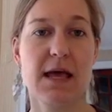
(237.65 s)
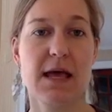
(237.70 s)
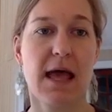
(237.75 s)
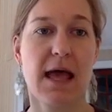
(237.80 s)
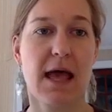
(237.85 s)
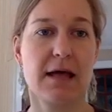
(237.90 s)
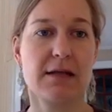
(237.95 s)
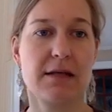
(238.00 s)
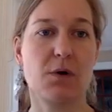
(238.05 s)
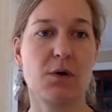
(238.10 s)

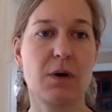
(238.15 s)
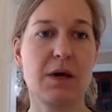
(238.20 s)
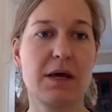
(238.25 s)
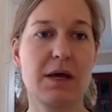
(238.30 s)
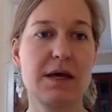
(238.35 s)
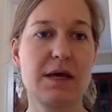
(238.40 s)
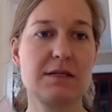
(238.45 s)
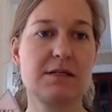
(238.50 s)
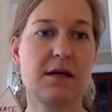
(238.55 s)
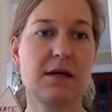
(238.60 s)
And so
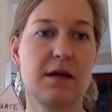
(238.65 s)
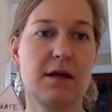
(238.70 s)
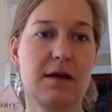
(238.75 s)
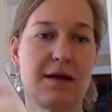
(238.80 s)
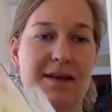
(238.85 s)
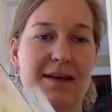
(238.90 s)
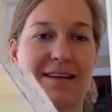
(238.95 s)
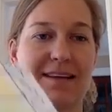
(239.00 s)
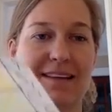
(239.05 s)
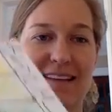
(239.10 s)

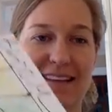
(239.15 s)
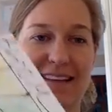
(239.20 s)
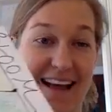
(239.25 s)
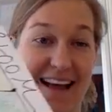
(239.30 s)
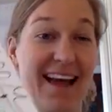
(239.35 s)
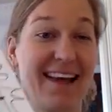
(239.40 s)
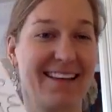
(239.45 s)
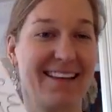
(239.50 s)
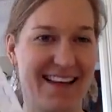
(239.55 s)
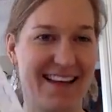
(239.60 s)

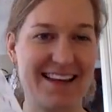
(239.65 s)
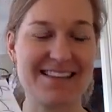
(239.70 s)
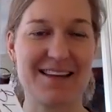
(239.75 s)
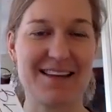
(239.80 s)
yes, I